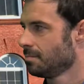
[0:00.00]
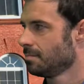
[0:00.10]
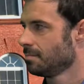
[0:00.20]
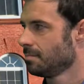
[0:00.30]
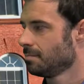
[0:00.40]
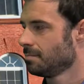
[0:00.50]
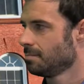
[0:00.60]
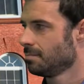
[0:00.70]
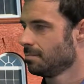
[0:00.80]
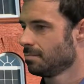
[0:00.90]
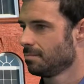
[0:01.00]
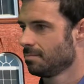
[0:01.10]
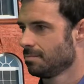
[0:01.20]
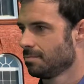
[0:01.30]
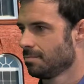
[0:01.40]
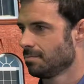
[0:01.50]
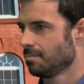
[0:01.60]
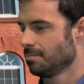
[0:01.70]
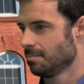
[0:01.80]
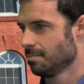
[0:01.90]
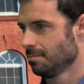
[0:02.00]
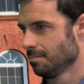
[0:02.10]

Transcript: This person isn't speaking.